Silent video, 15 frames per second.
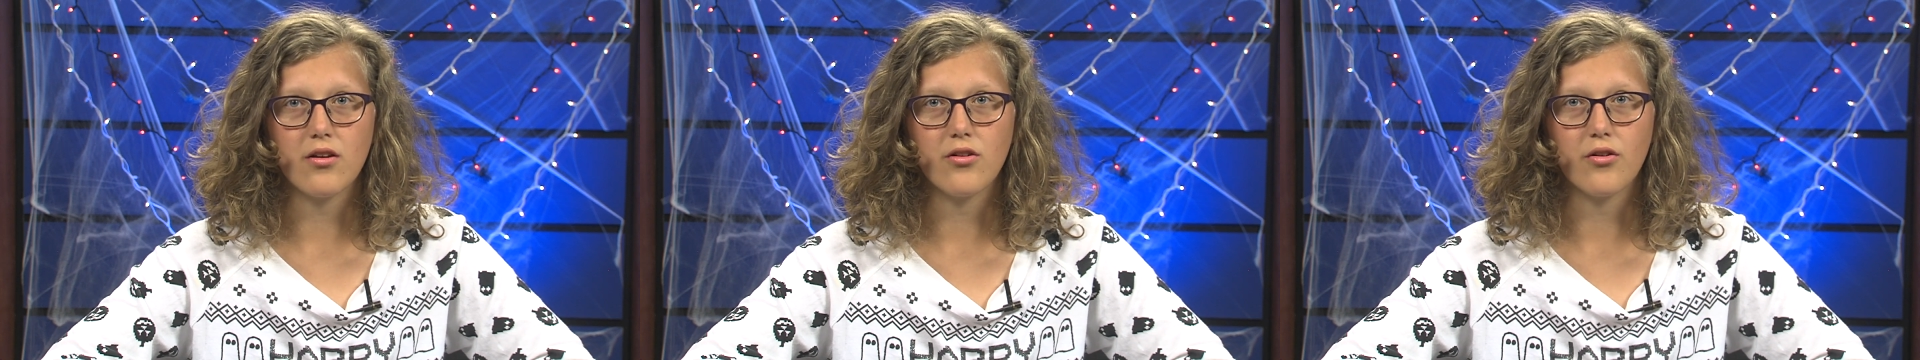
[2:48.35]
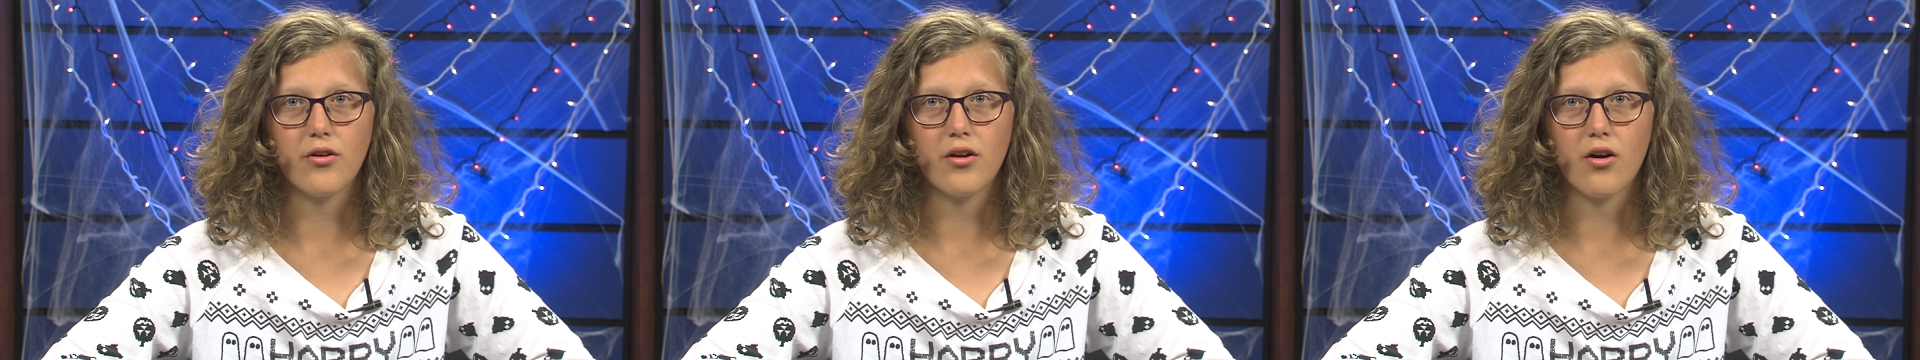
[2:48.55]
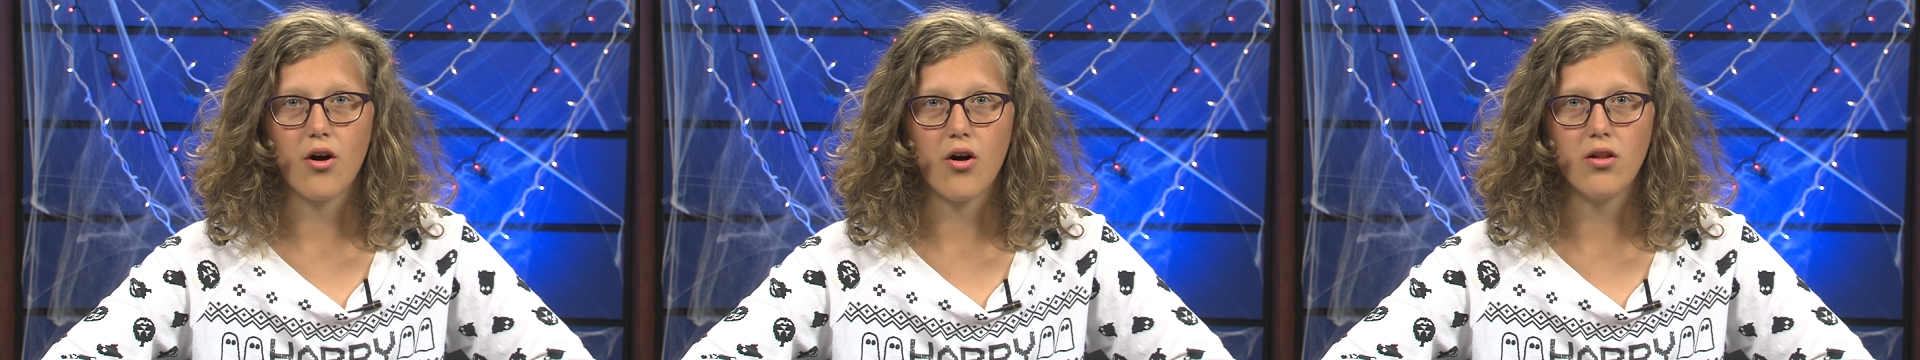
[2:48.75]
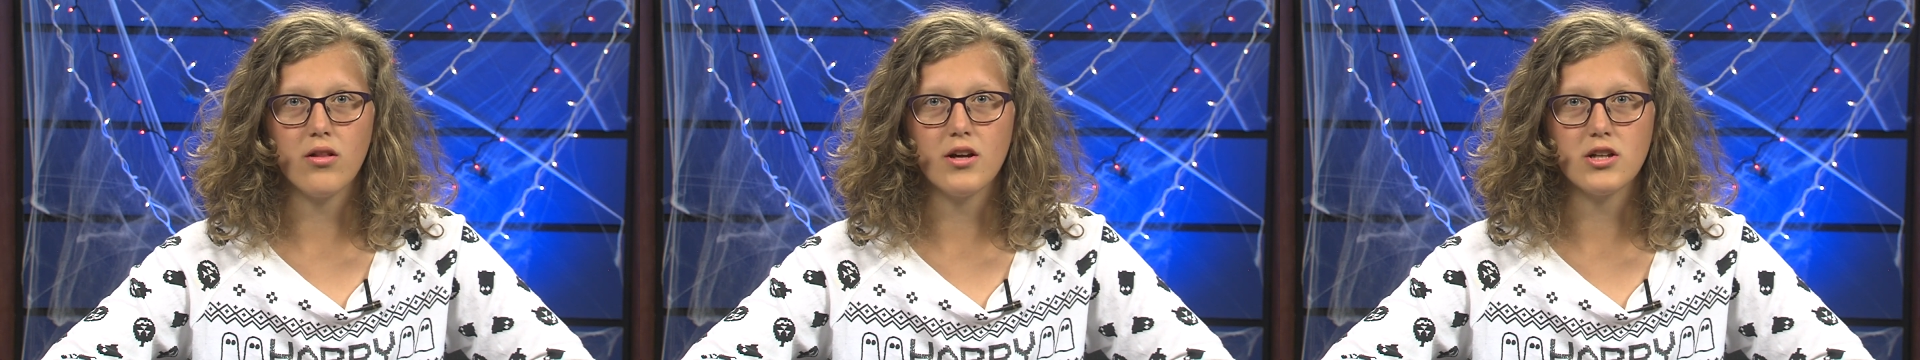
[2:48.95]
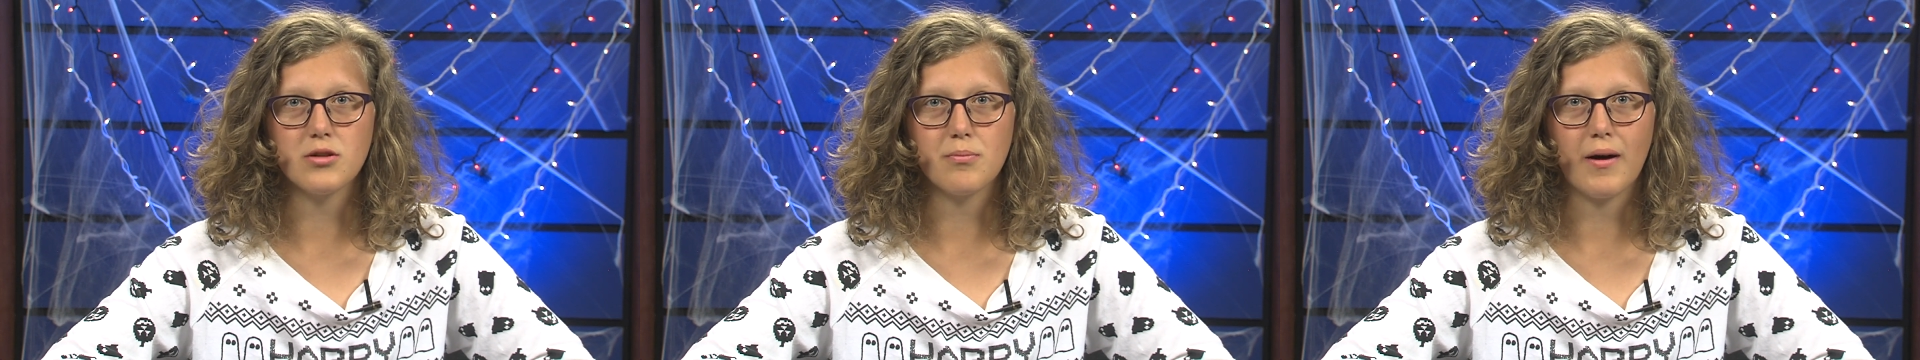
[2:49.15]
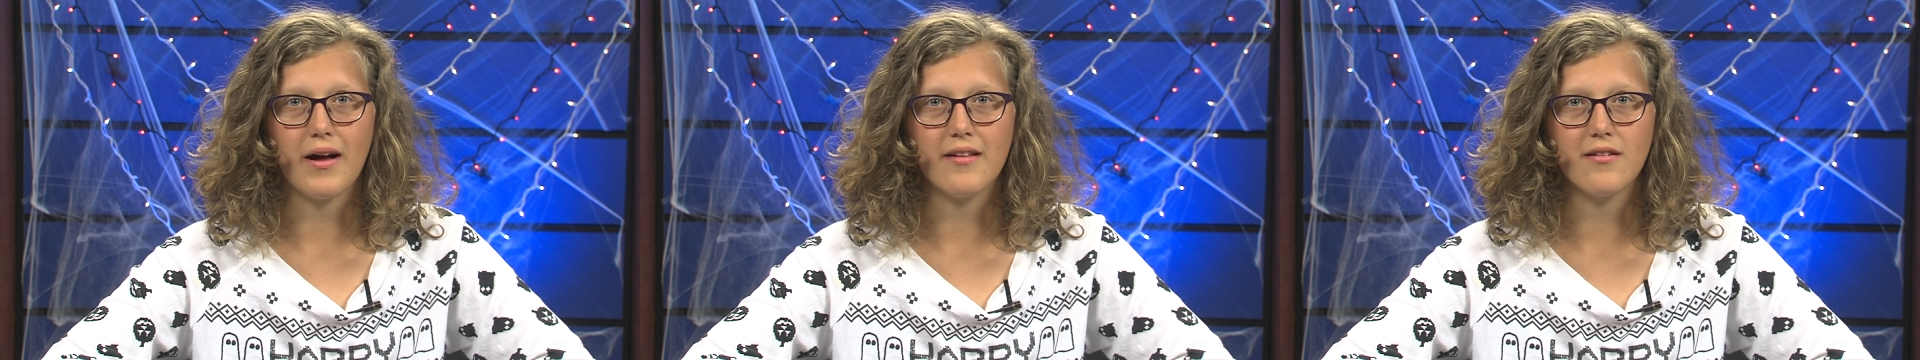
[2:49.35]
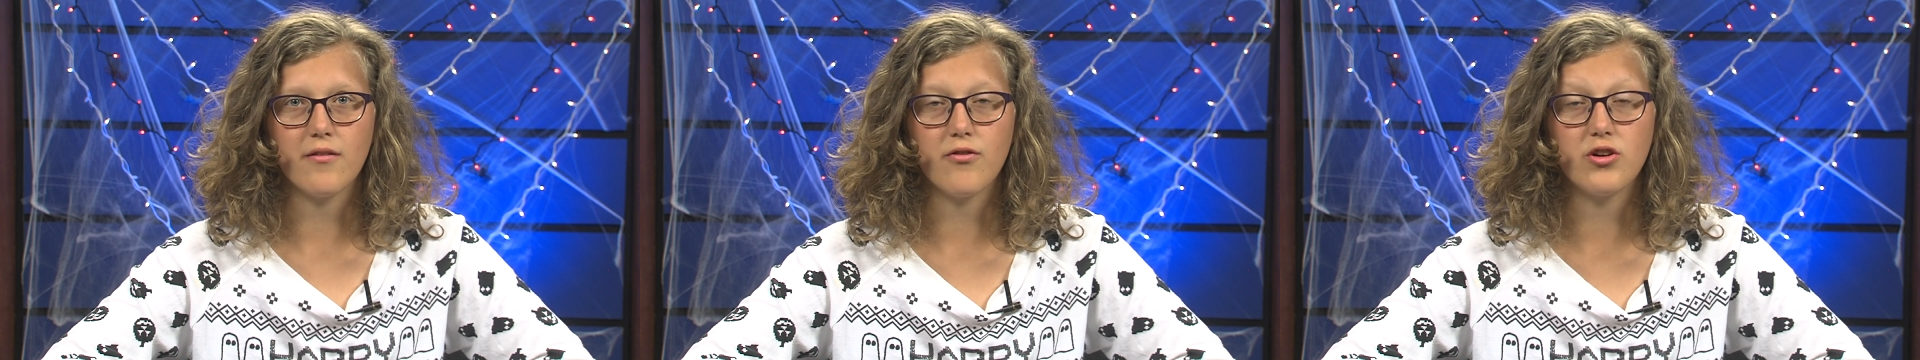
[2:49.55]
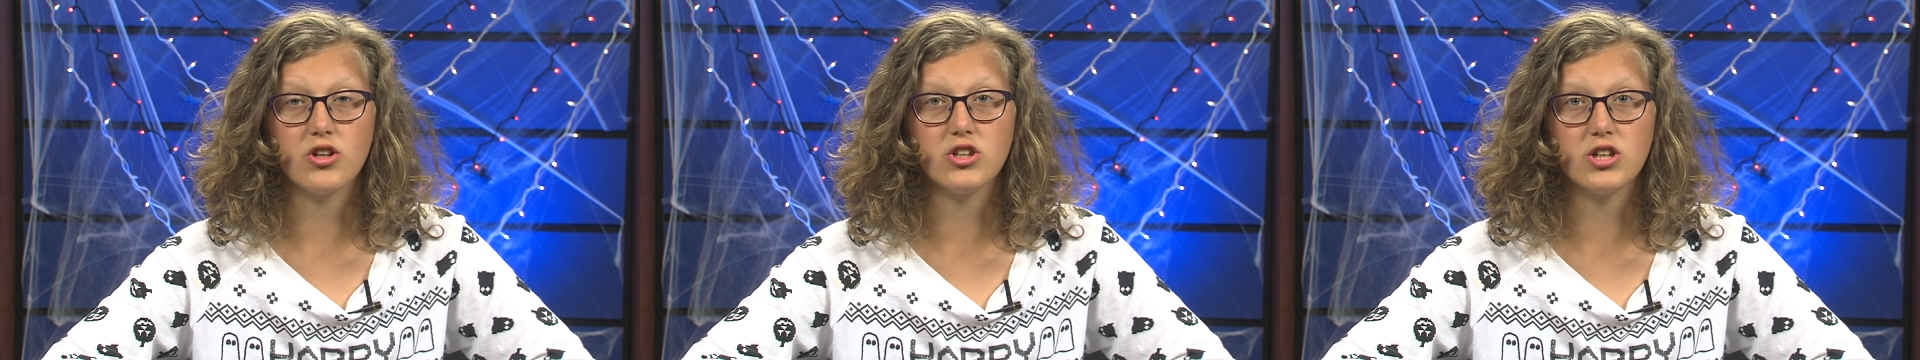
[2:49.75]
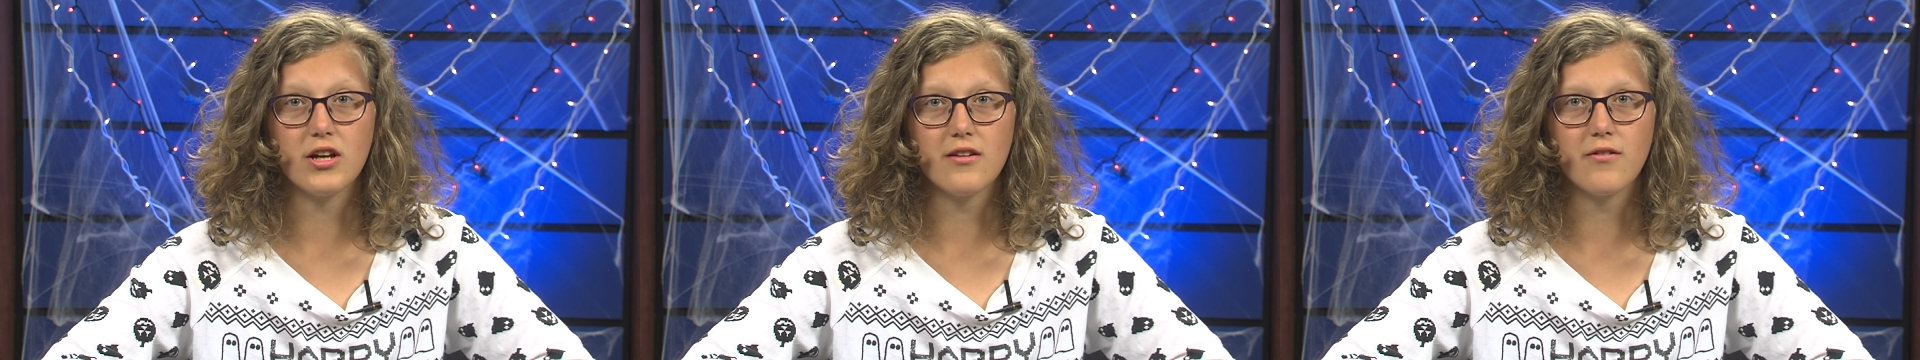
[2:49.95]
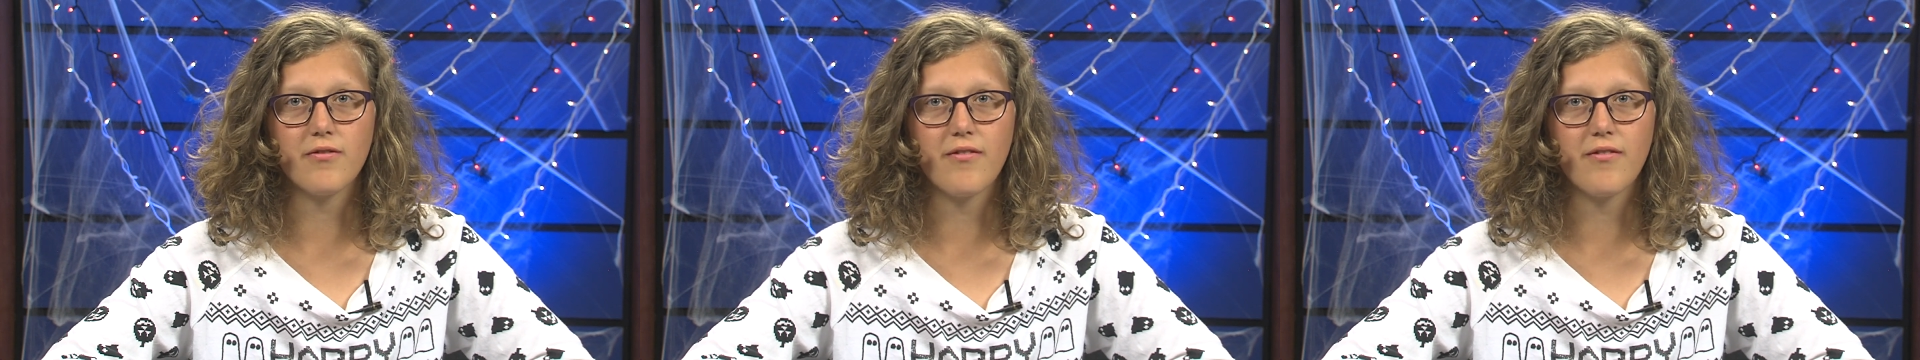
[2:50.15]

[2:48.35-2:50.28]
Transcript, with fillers: during all lunch mods for just